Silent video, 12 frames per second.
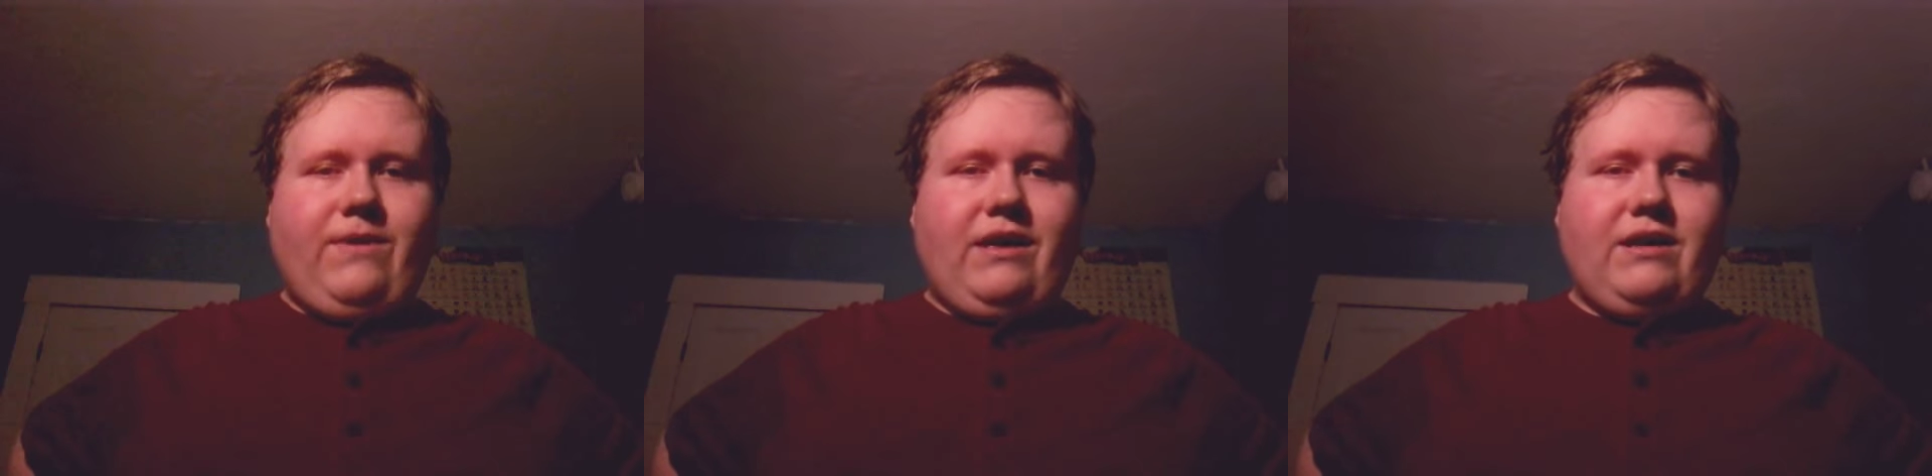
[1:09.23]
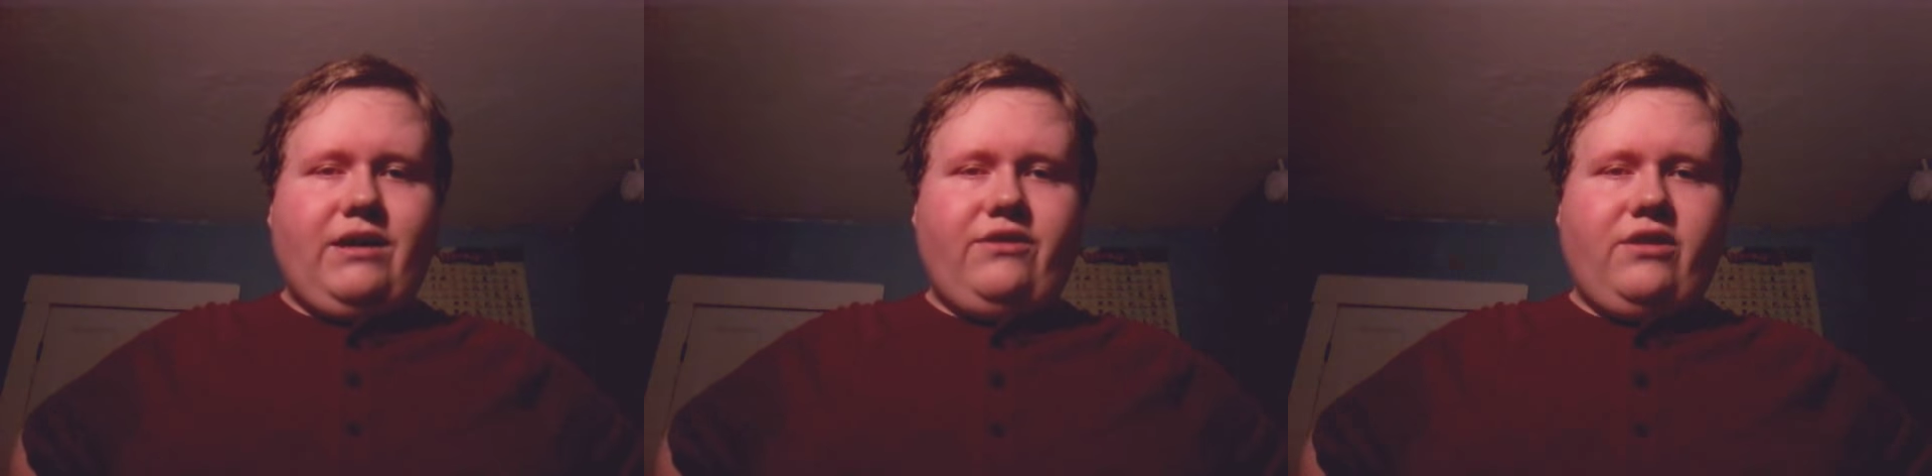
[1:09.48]

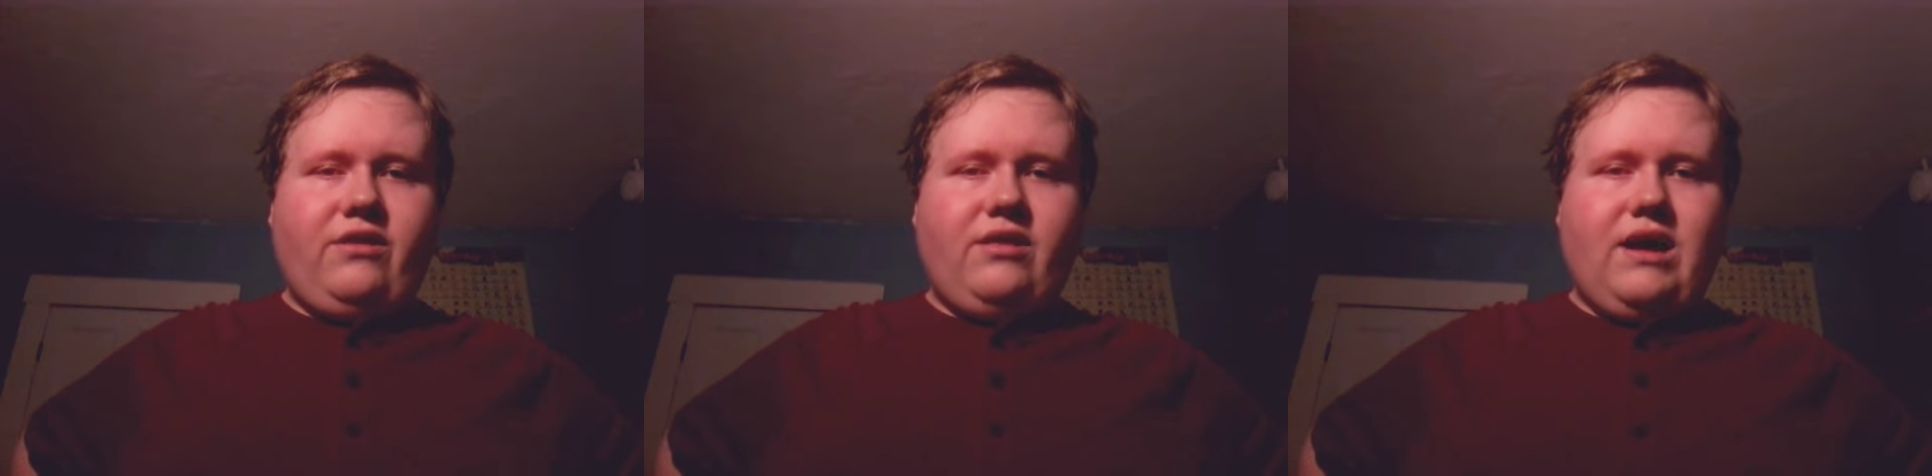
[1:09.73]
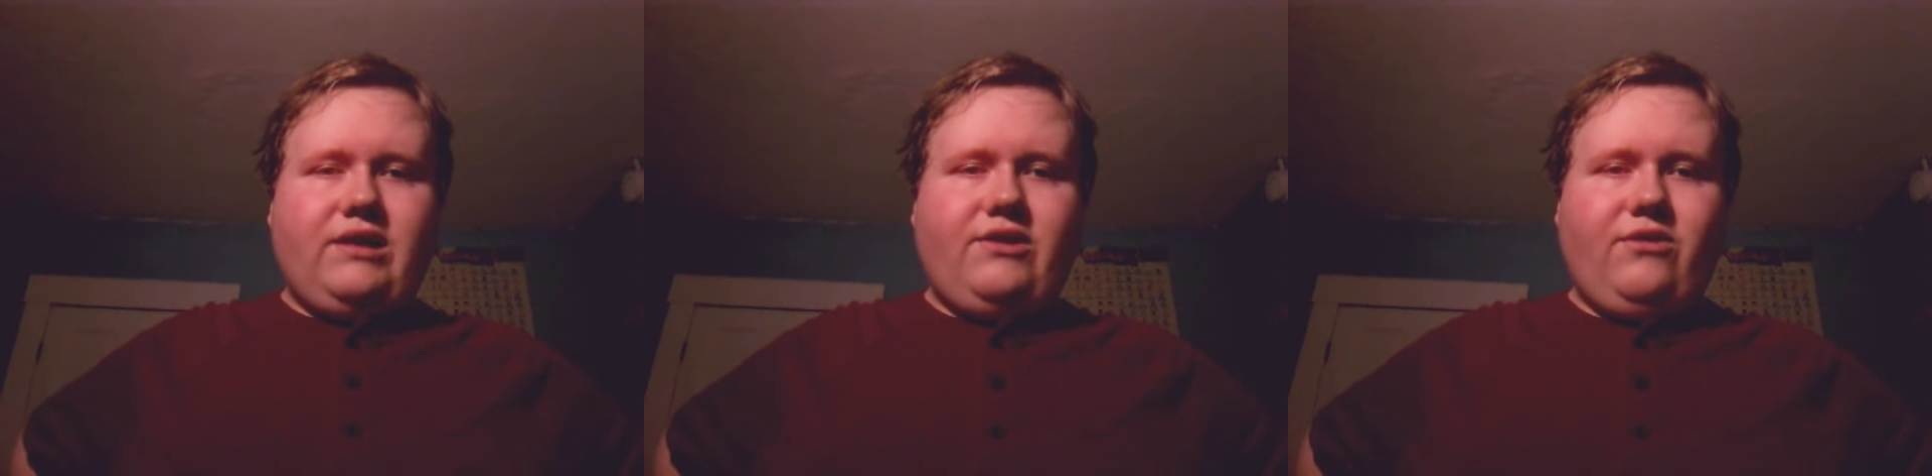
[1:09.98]
vacation
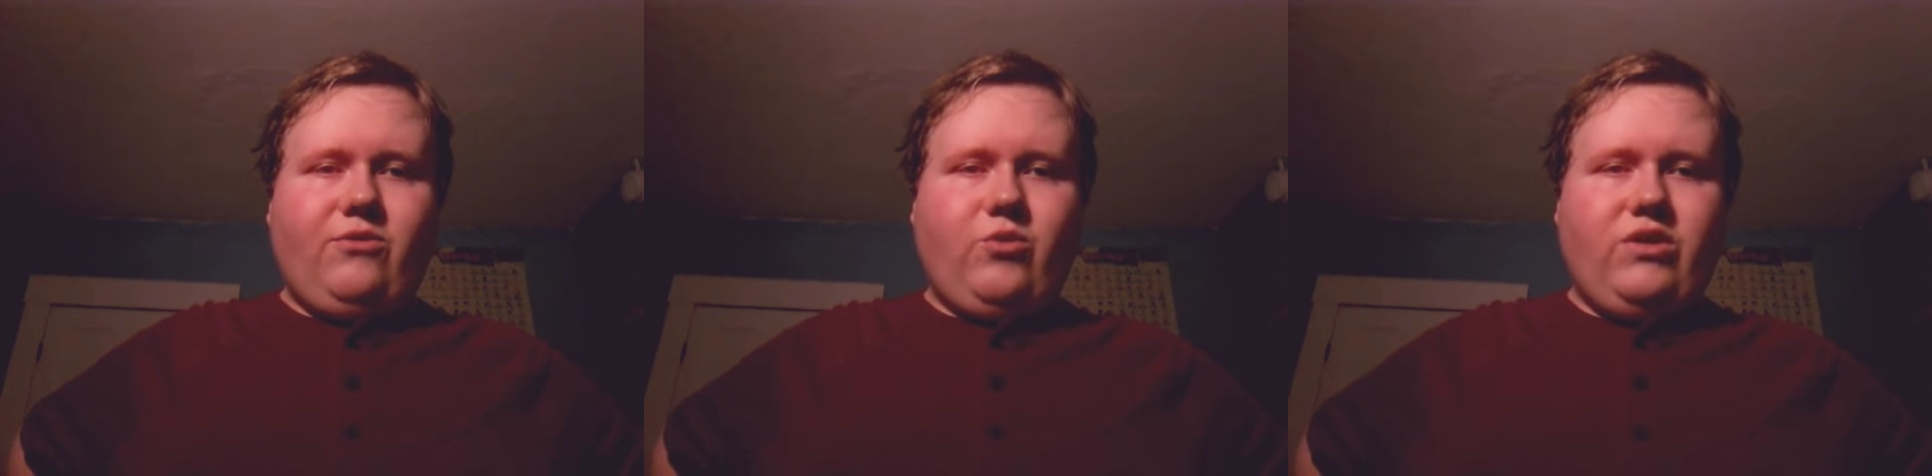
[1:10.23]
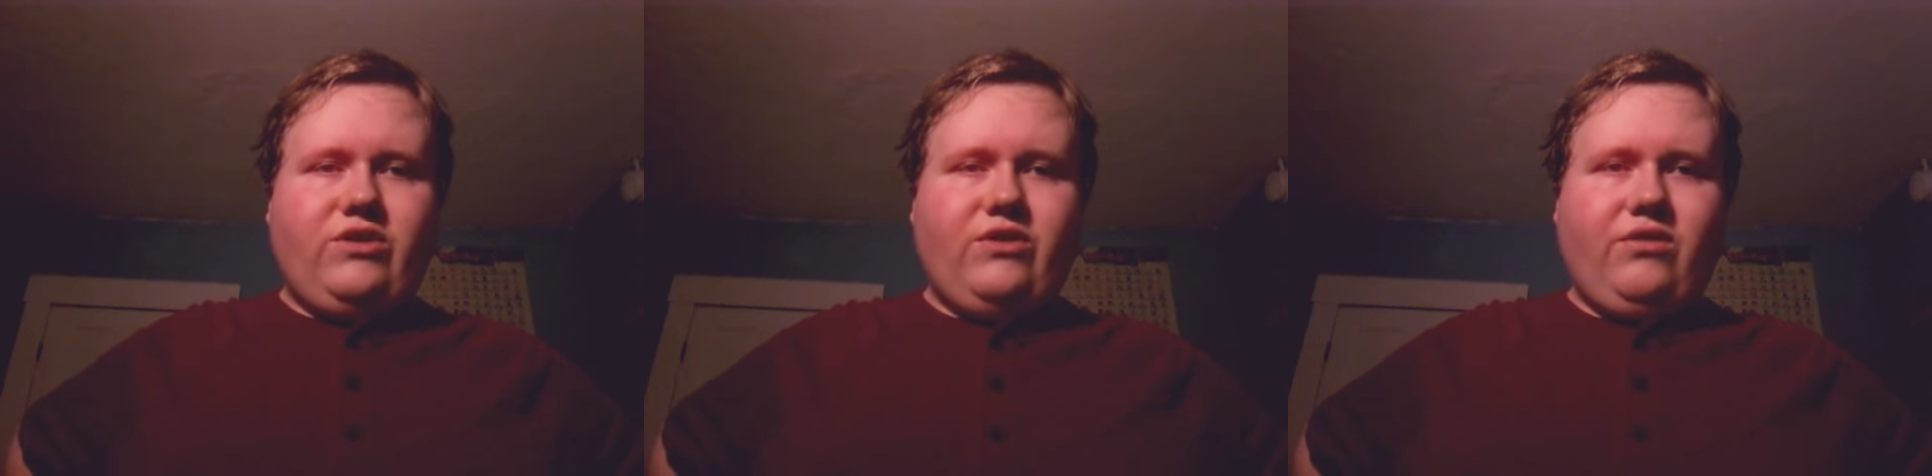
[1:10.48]
that you
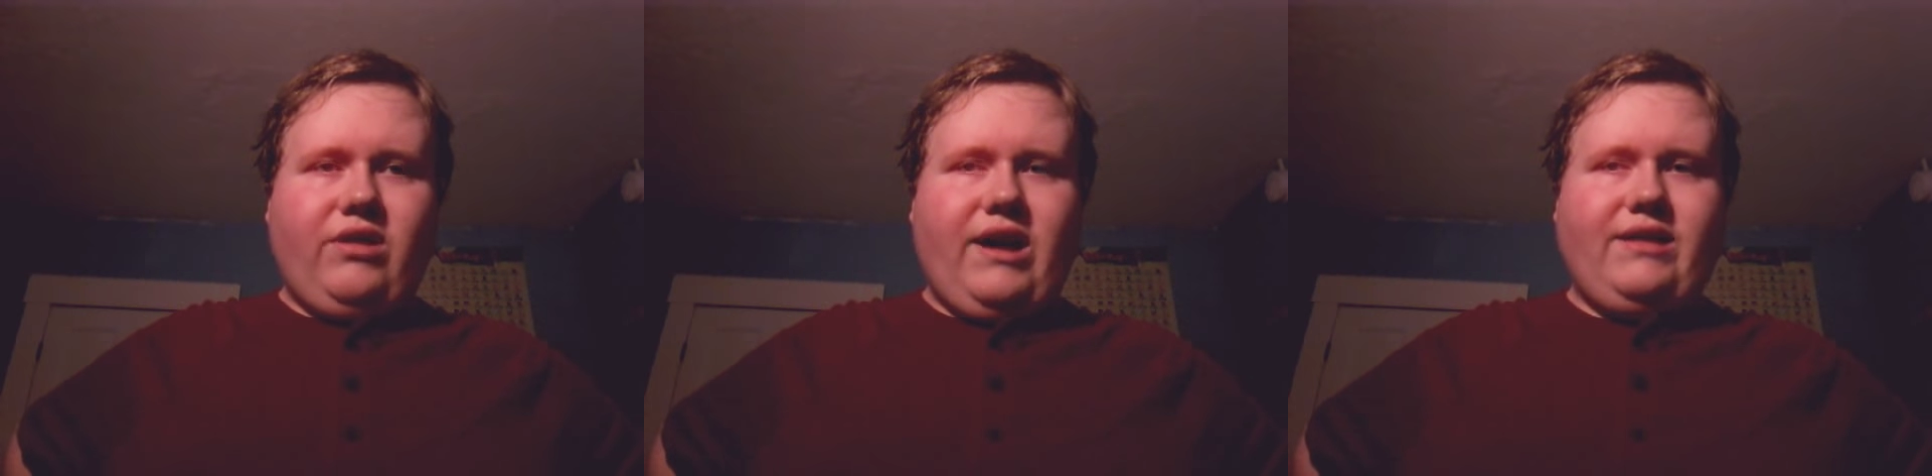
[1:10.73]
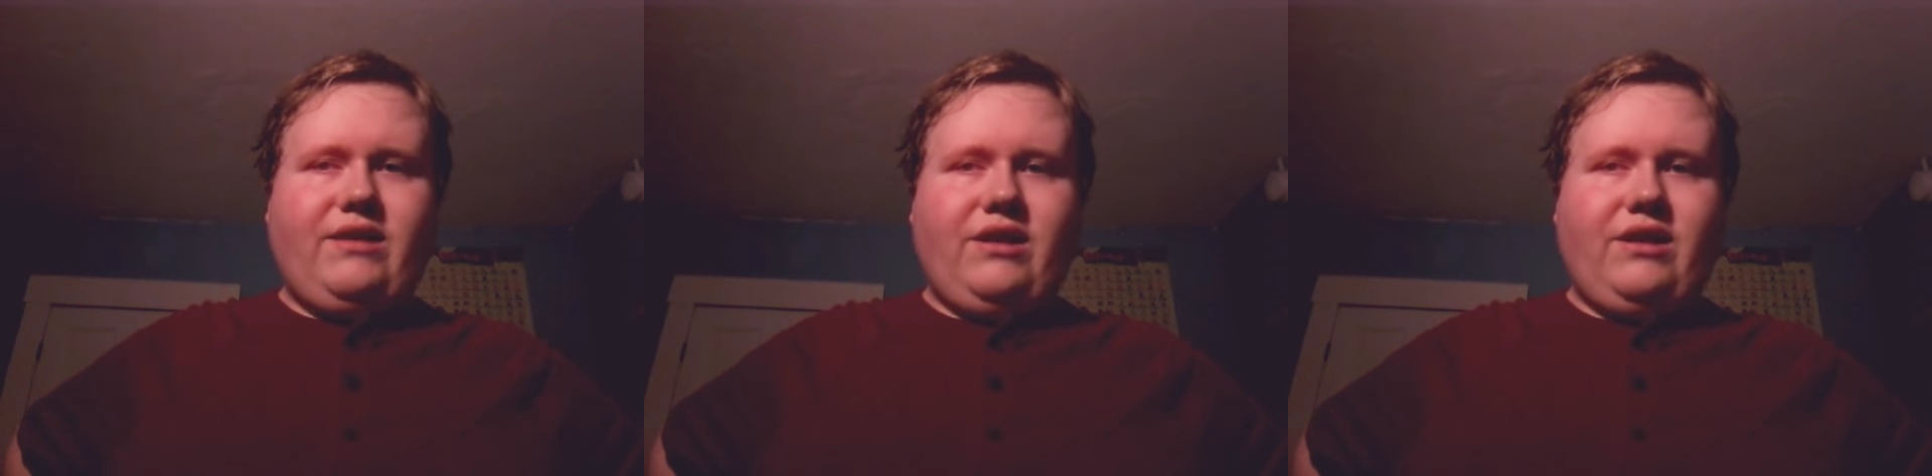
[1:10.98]
would you like